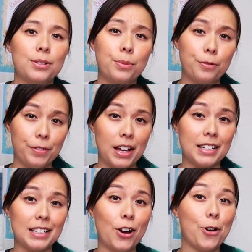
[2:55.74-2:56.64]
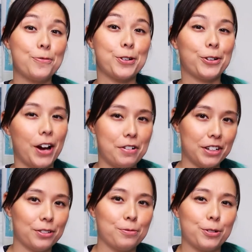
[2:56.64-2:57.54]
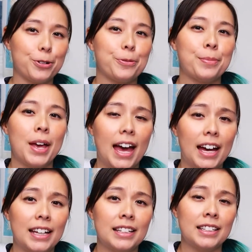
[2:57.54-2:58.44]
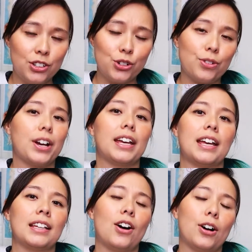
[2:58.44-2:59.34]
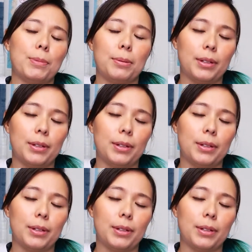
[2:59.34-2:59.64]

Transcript: to prevent overcrowding the room and destroying all my